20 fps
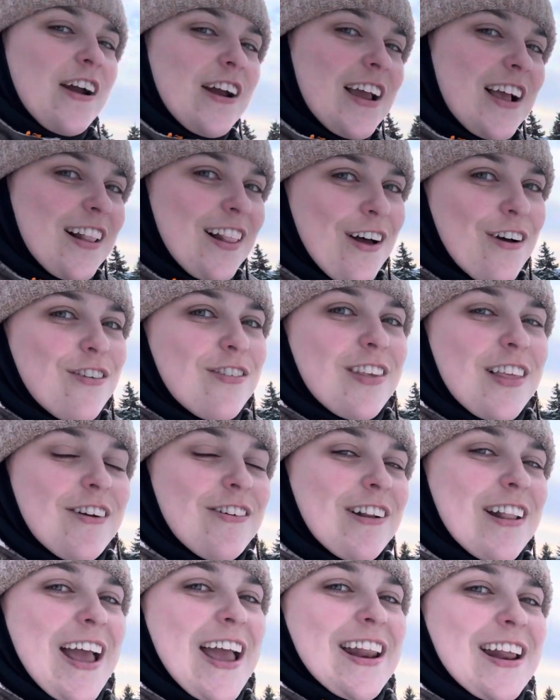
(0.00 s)
closely
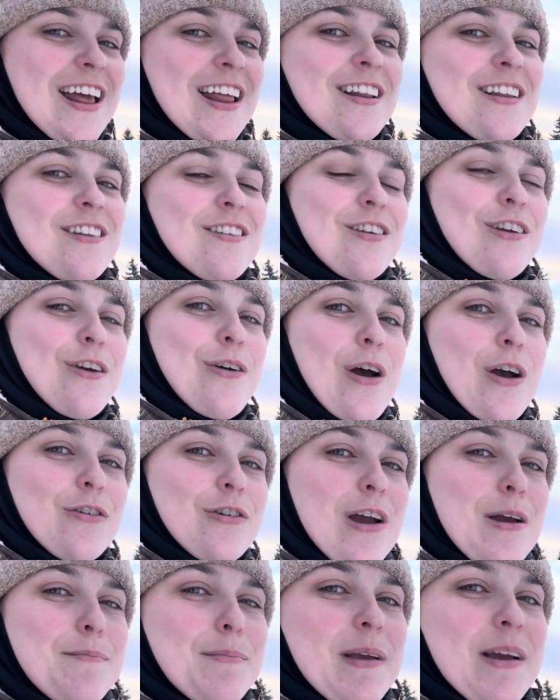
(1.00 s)
related to a
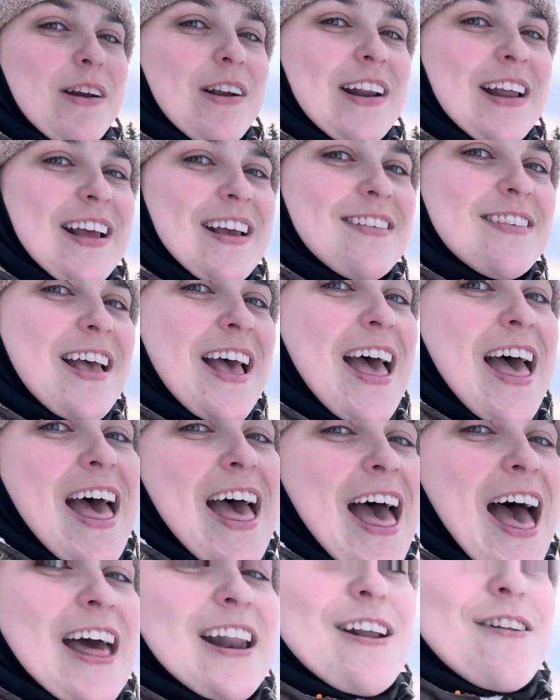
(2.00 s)
Great Pyrenees. And in